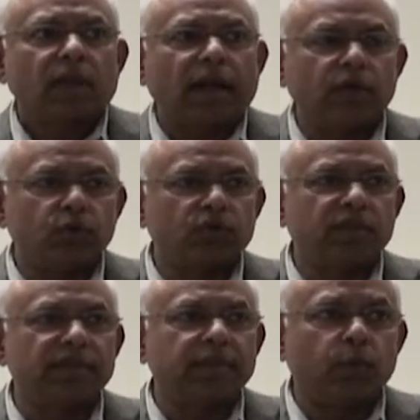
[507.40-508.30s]
and you
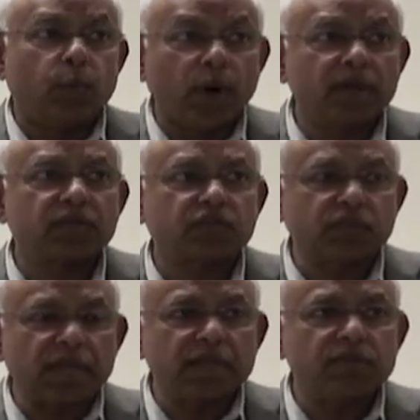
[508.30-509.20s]
see the work
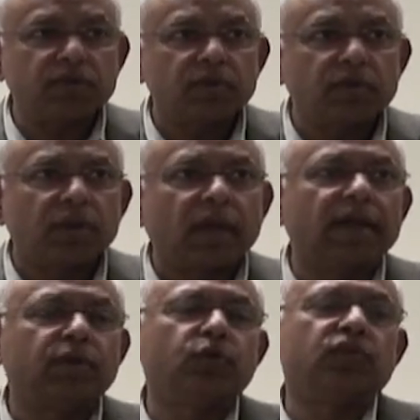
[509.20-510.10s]
stage,
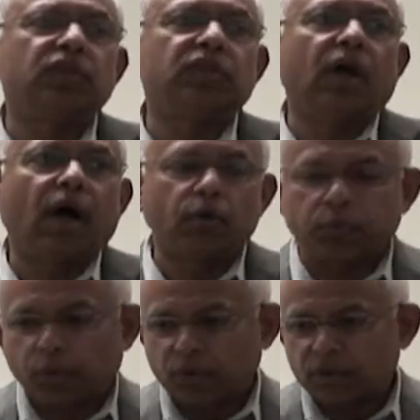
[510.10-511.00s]
and you see the
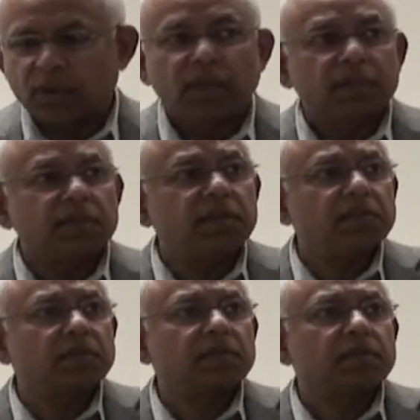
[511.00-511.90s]
output. This
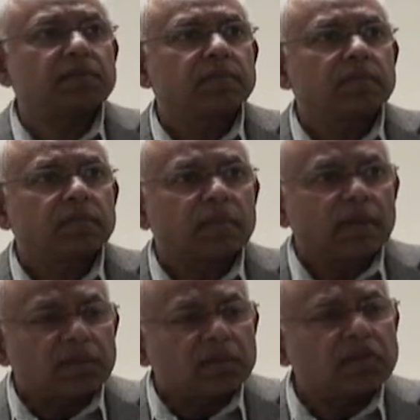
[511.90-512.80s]

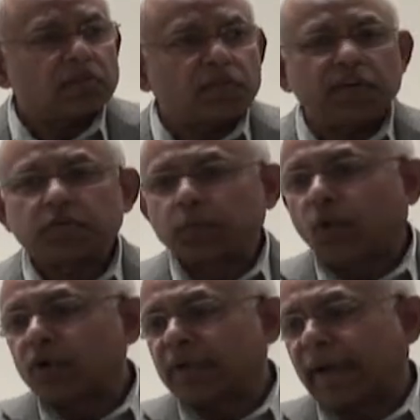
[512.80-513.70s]

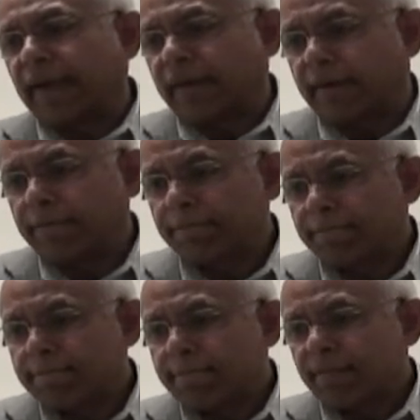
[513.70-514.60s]
fishbone diagram
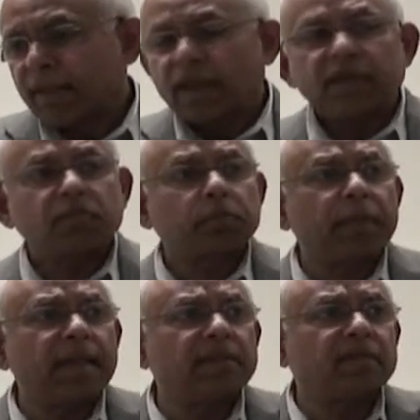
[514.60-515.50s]

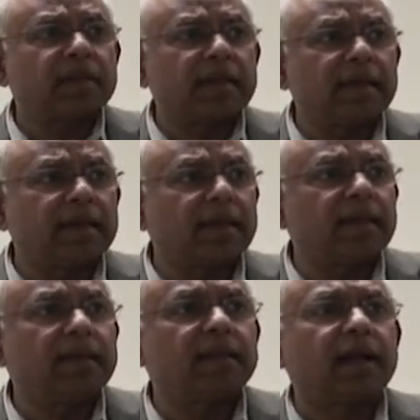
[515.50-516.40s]
explains
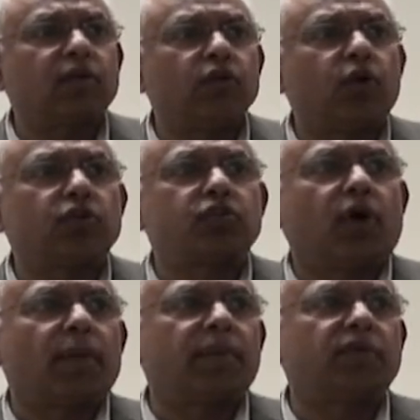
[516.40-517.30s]
clearly that your
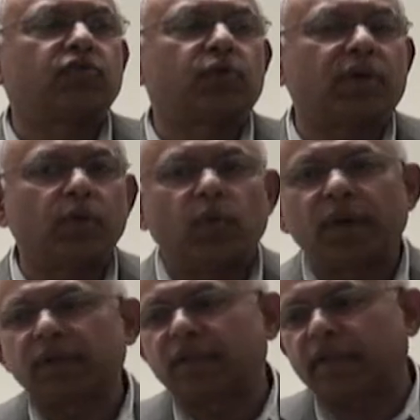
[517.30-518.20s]
job is to
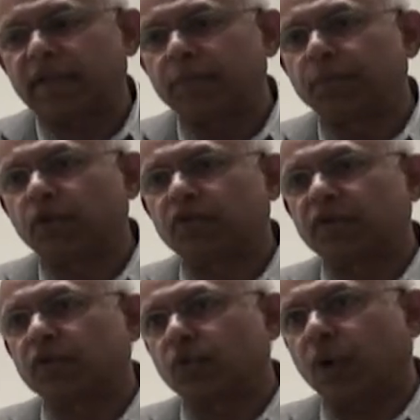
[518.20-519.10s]
convert the inputs
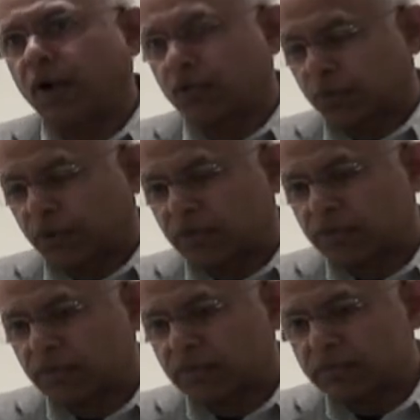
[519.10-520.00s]
into
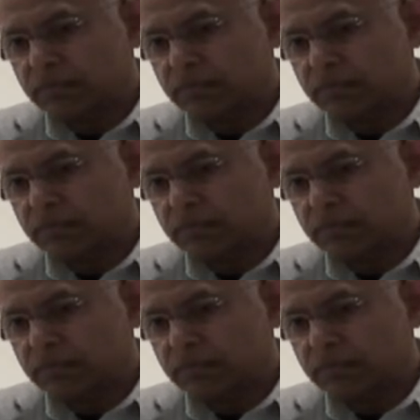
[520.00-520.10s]
outputs.